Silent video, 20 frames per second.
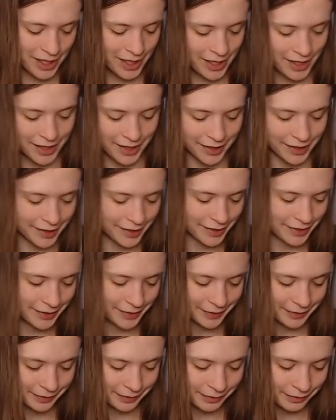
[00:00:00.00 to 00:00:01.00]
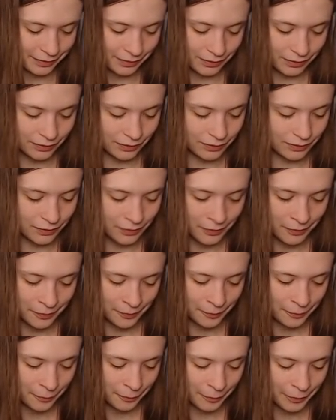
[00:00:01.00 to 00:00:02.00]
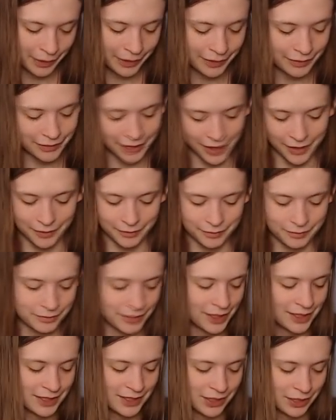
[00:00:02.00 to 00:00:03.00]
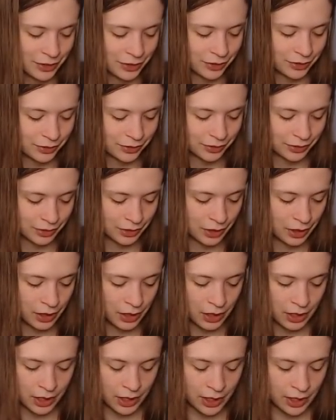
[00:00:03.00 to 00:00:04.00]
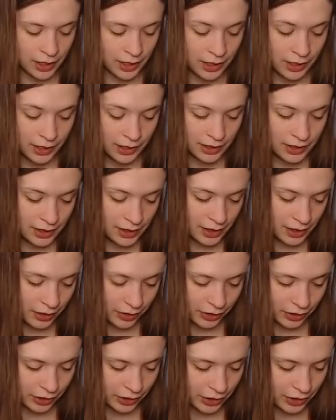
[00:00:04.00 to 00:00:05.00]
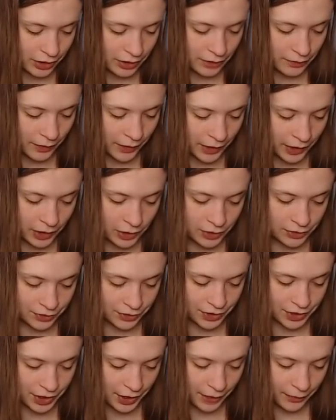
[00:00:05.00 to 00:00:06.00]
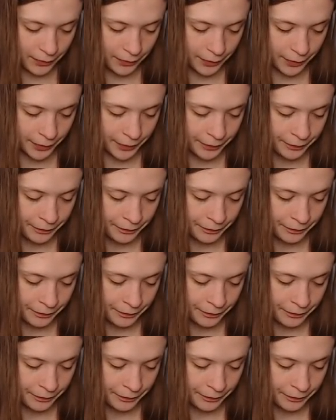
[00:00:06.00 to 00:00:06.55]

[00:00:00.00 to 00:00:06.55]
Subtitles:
Yay. But hey, it's still can find useful stuff.